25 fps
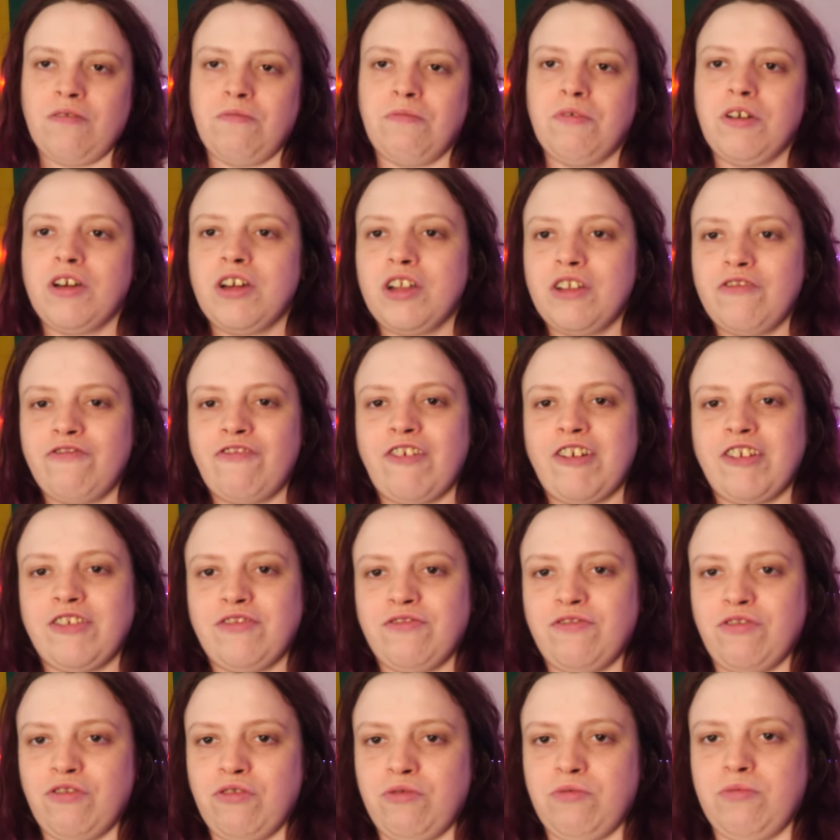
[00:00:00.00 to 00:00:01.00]
We're going to
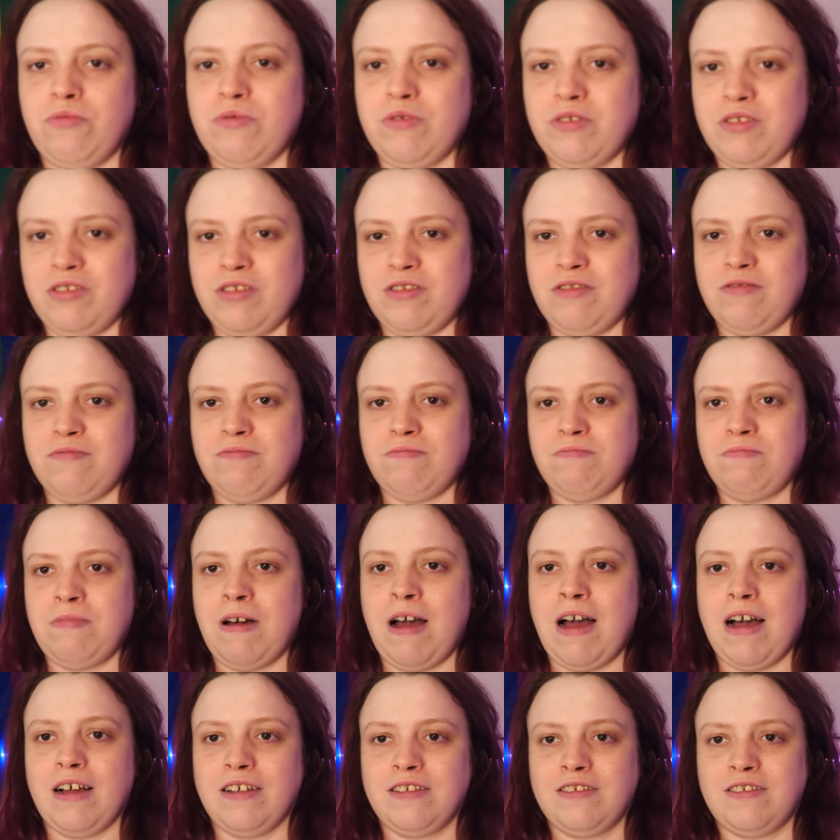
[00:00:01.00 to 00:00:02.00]
fast forward
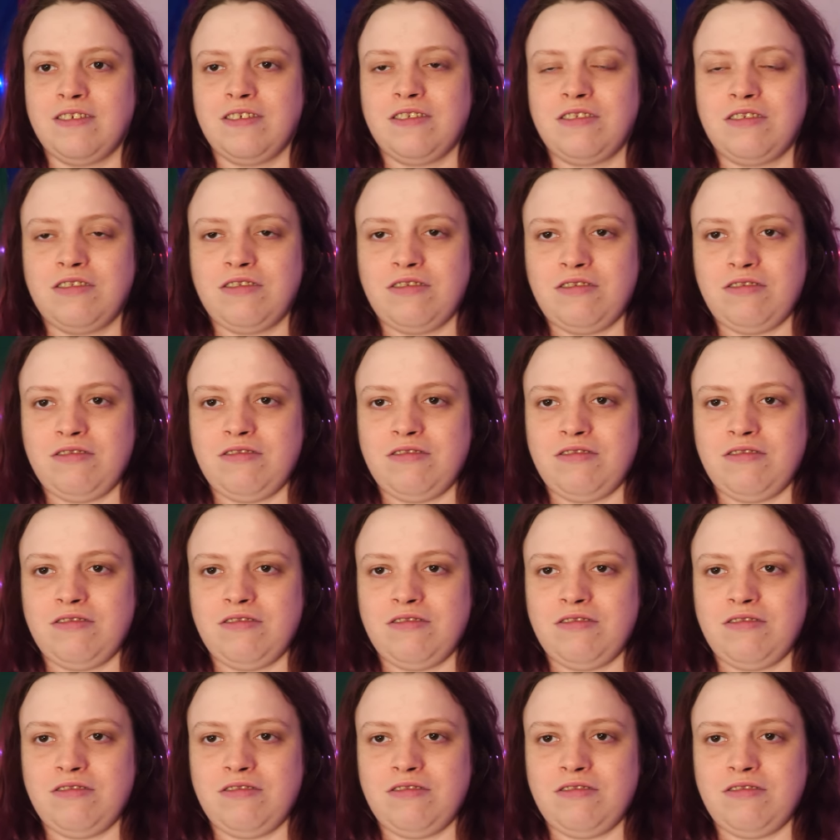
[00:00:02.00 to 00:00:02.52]
past